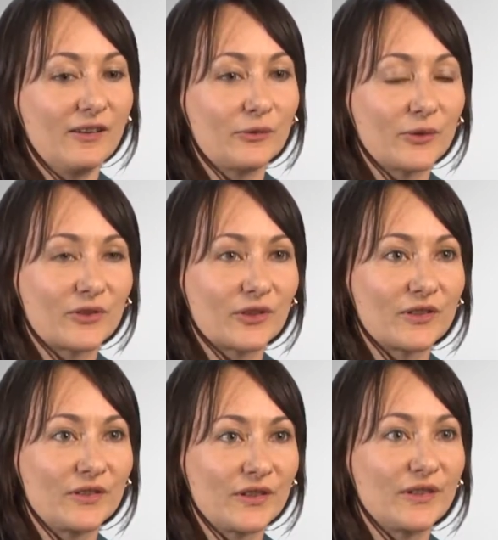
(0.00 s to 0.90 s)

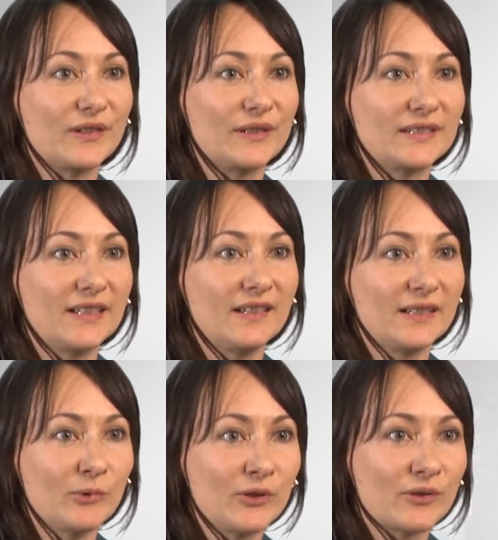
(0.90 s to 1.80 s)
foster the
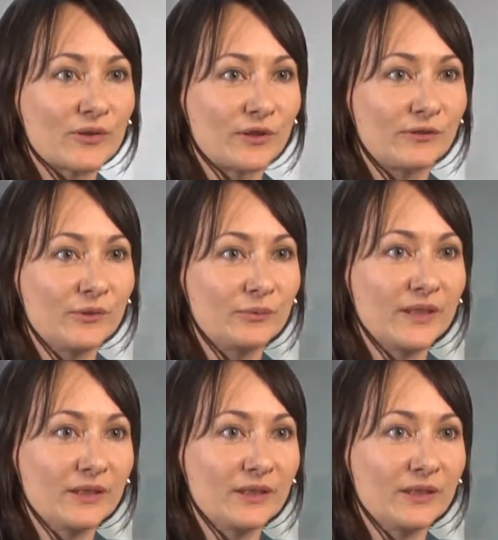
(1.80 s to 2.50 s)
emergence of new